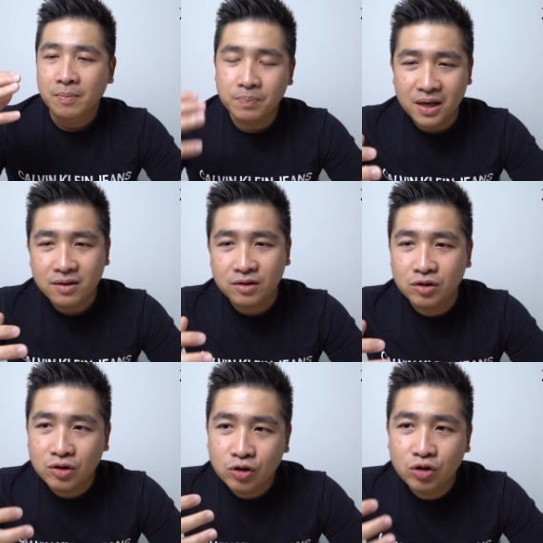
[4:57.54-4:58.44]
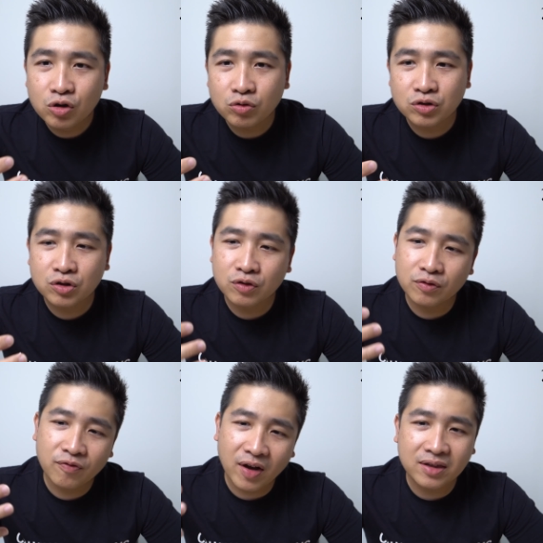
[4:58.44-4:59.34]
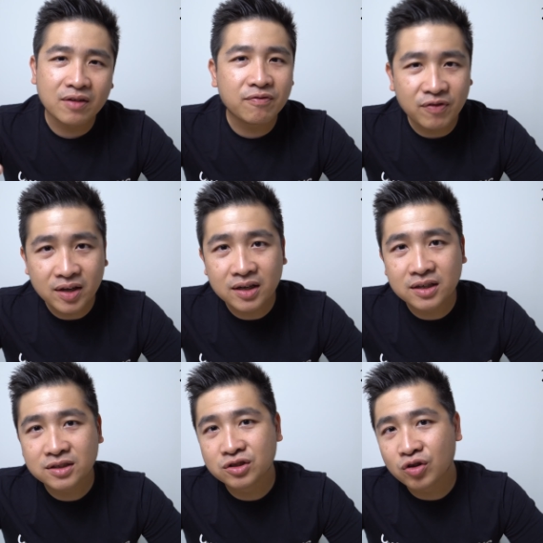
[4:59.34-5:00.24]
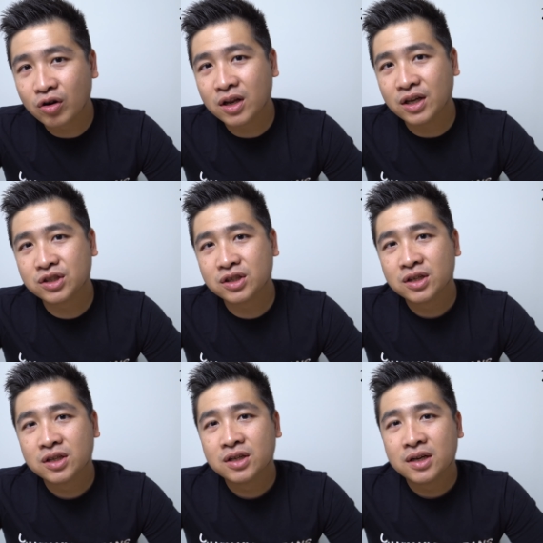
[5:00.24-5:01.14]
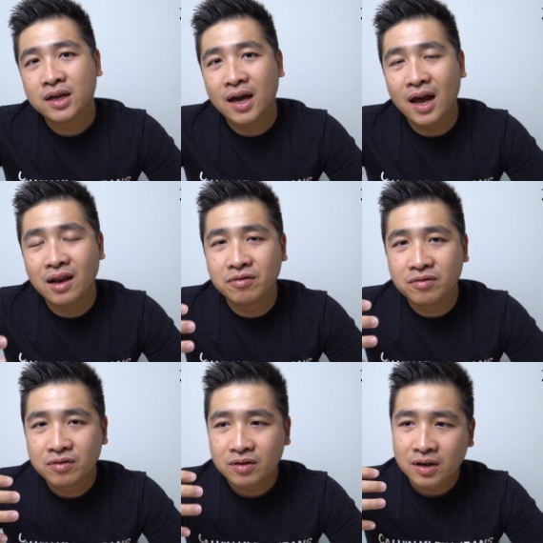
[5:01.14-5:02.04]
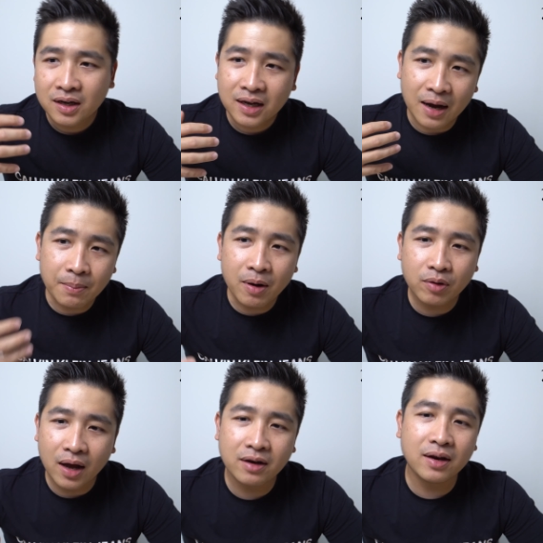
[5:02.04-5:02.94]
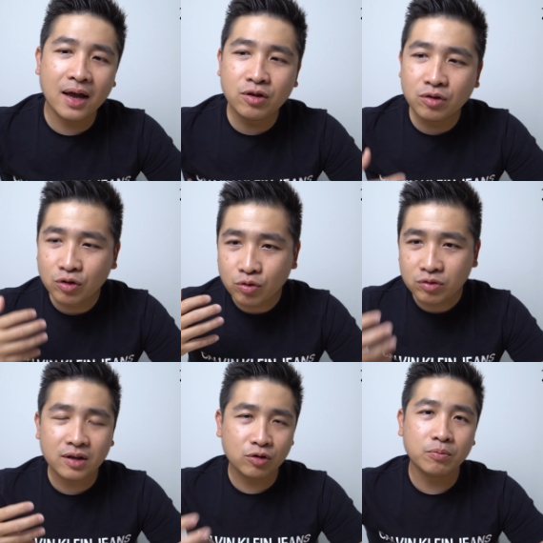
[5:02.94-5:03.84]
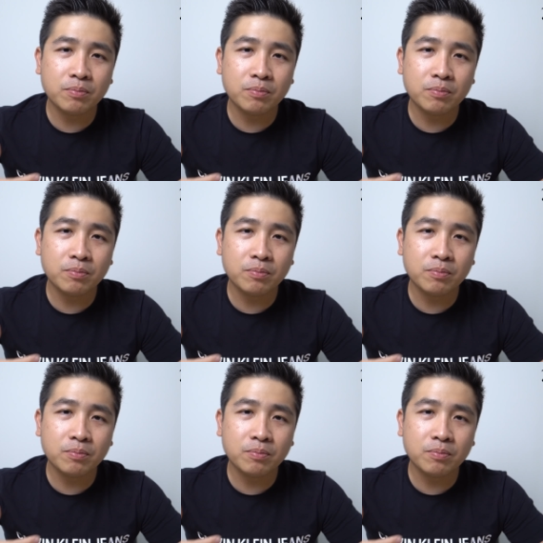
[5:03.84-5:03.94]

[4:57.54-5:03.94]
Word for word: Please use facts and figures, knowledge, and come out and use it to